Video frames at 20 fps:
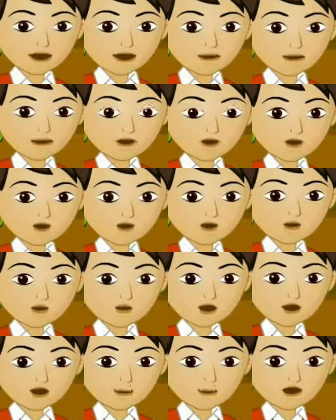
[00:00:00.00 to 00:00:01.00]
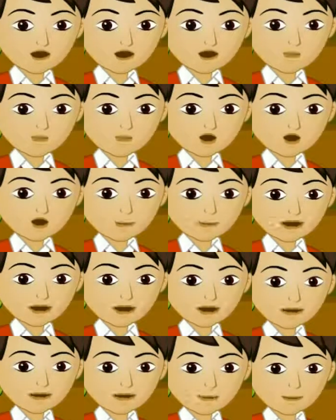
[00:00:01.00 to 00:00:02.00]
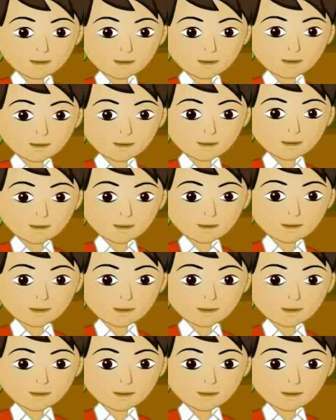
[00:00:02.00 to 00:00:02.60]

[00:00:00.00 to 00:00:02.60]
are known as the endangered species.